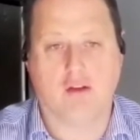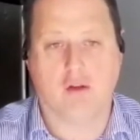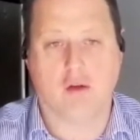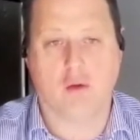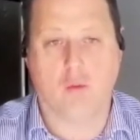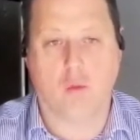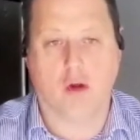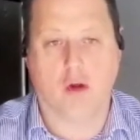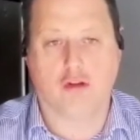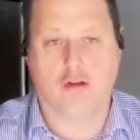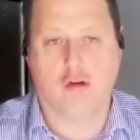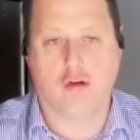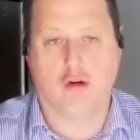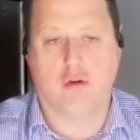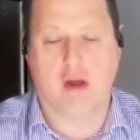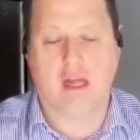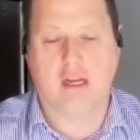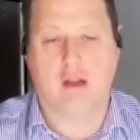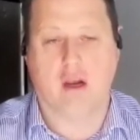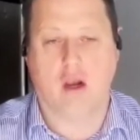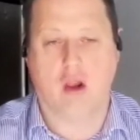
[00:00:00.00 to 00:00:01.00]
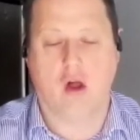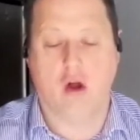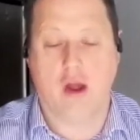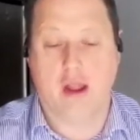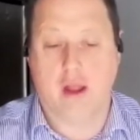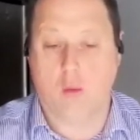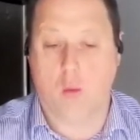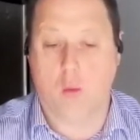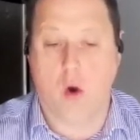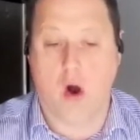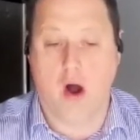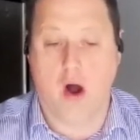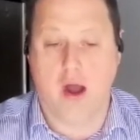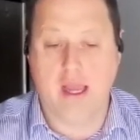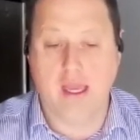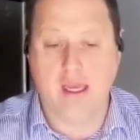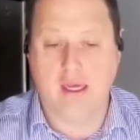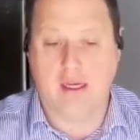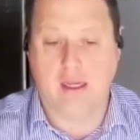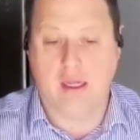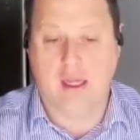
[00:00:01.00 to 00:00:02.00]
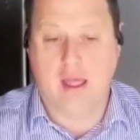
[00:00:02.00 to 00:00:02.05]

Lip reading: to what's your underlying why,